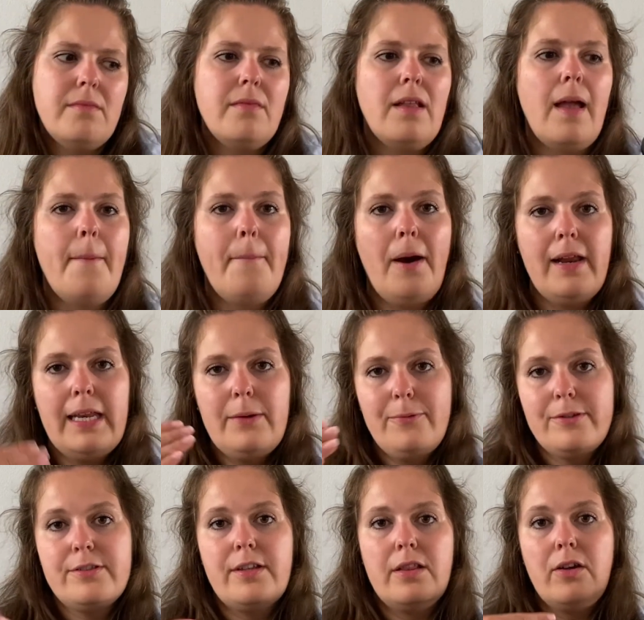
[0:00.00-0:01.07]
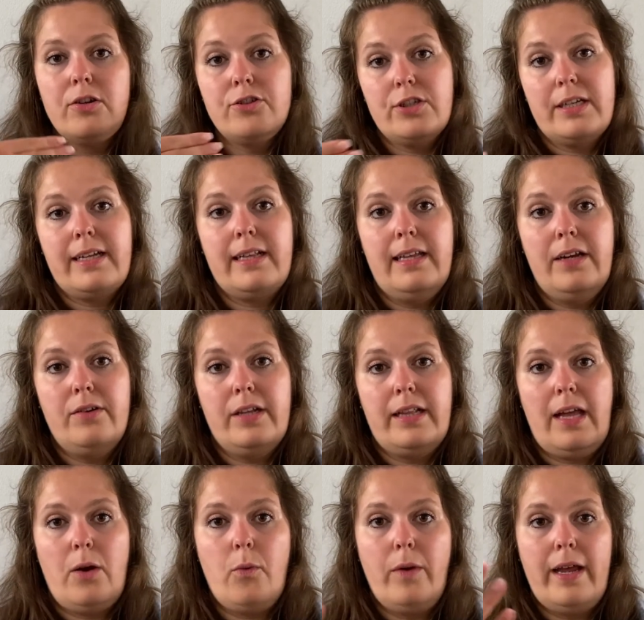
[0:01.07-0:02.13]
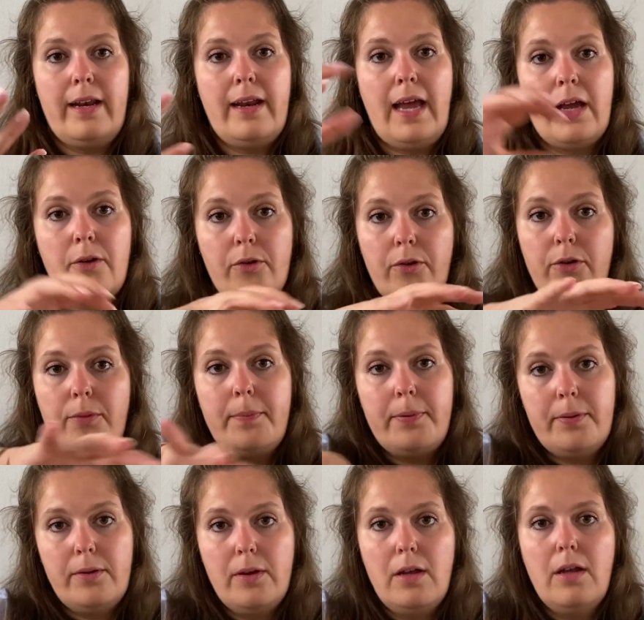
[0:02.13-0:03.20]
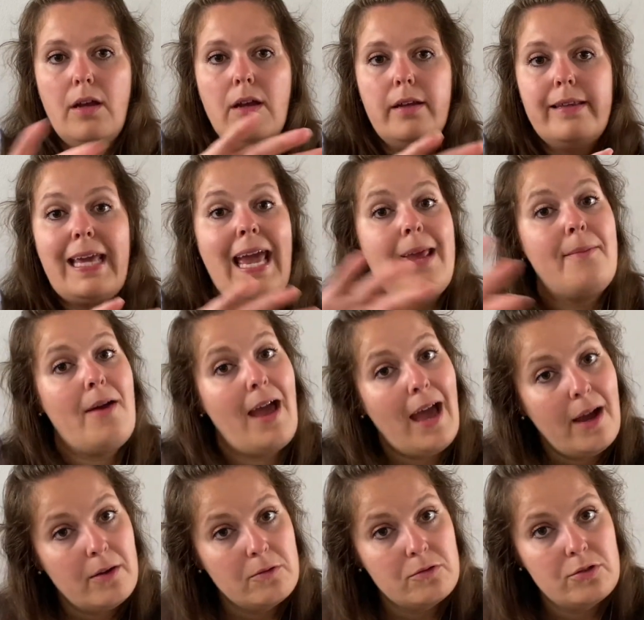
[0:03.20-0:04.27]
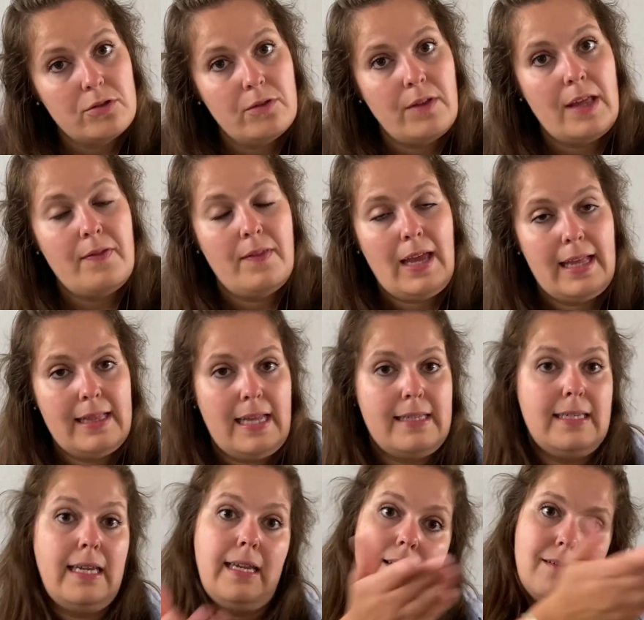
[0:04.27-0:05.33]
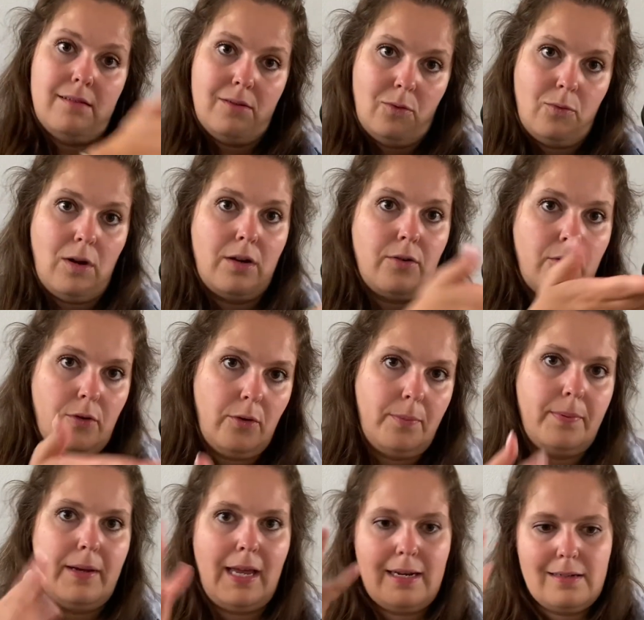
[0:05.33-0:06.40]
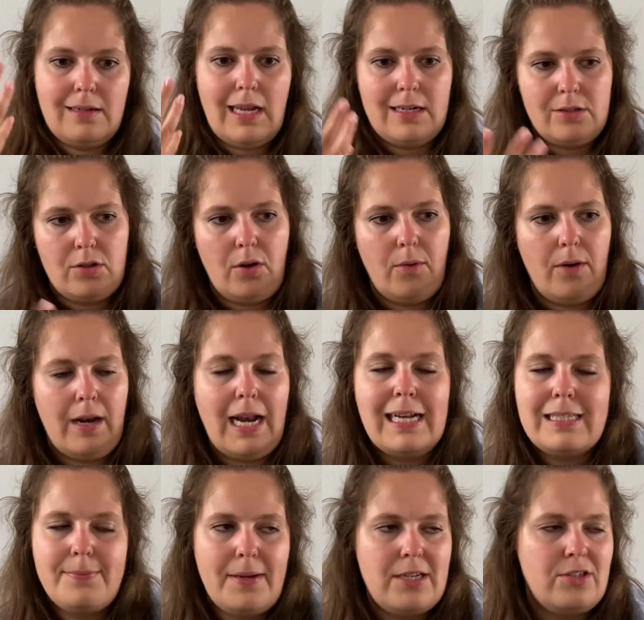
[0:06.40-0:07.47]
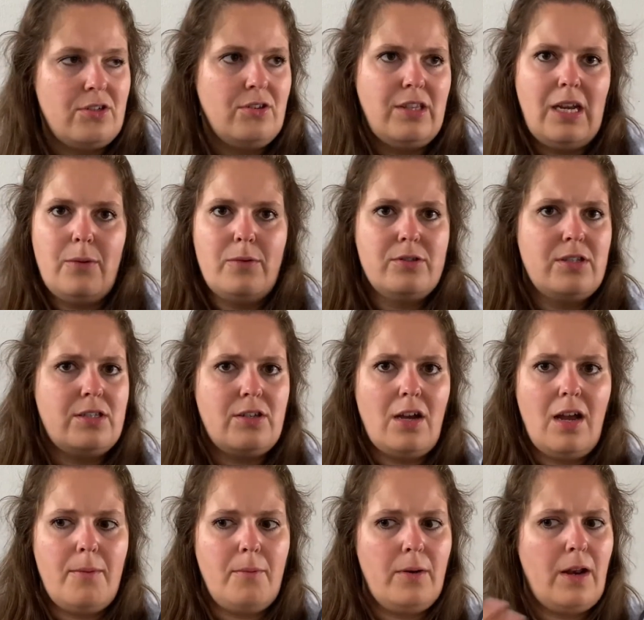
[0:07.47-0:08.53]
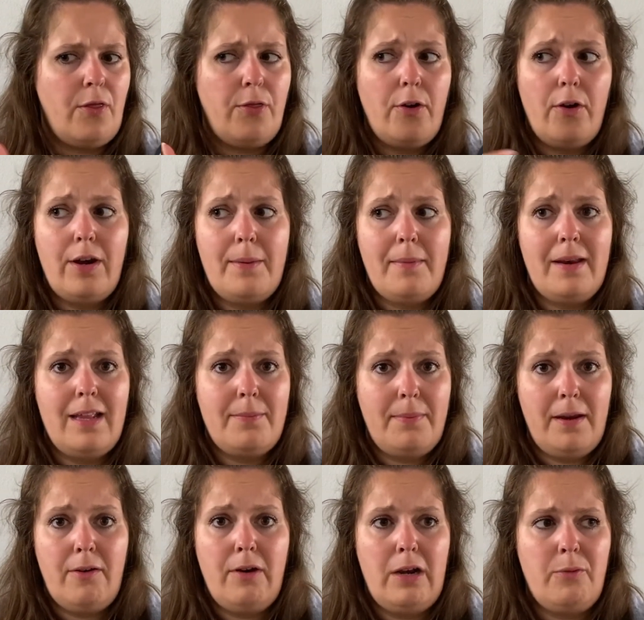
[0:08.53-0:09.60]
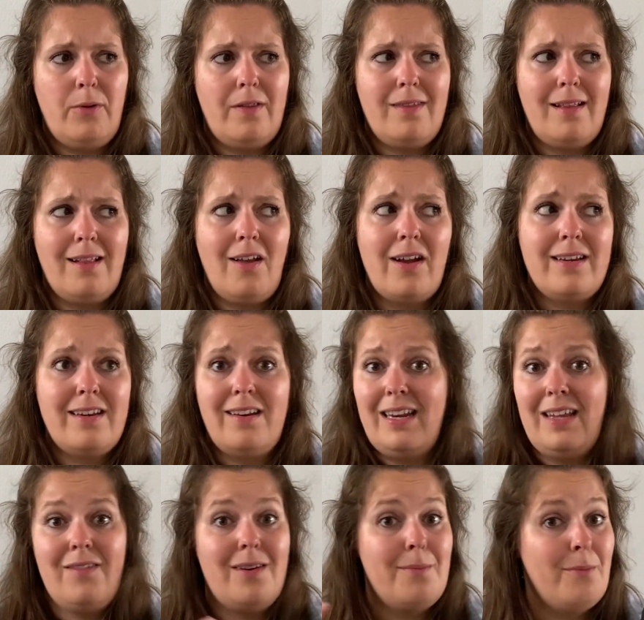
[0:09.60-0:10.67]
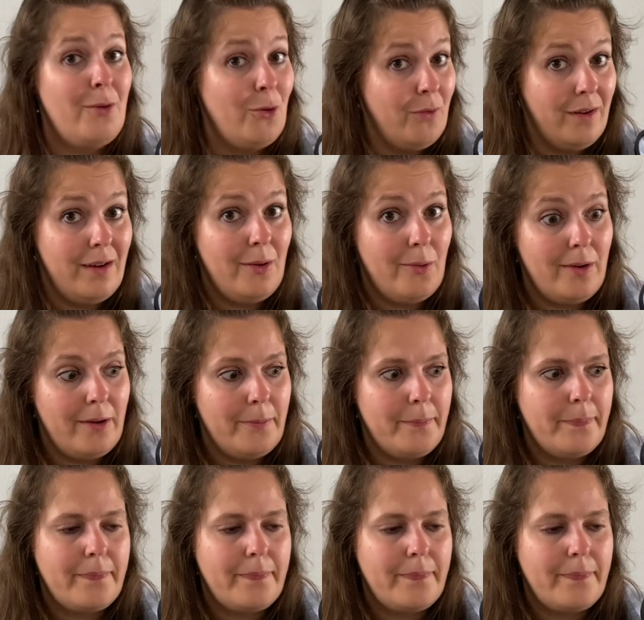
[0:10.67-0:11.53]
But it was the logic clearly. Like, when a group came out, then they let in one group and so on. And as mentioned, there was a time when the 30-minute period when the line didn't even move anywhere.